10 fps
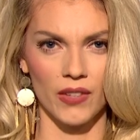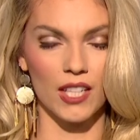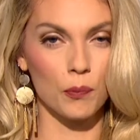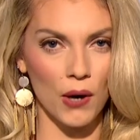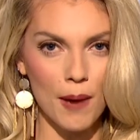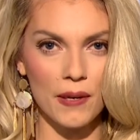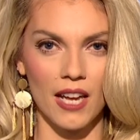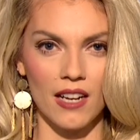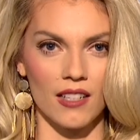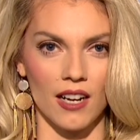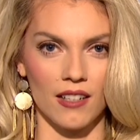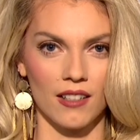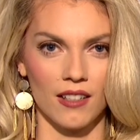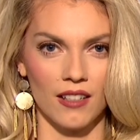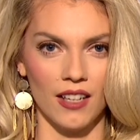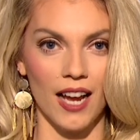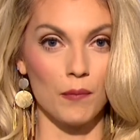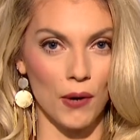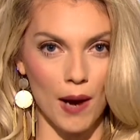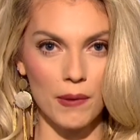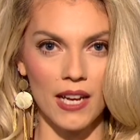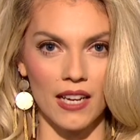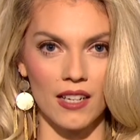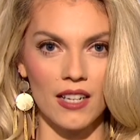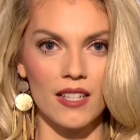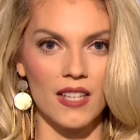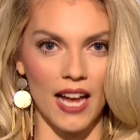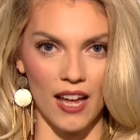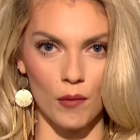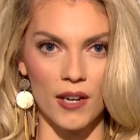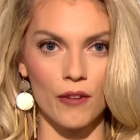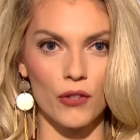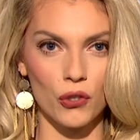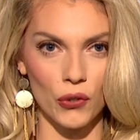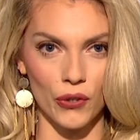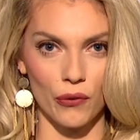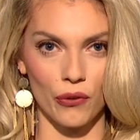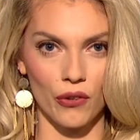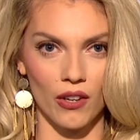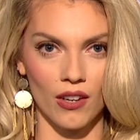It's propaganda, and propaganda is the enemy of the truth.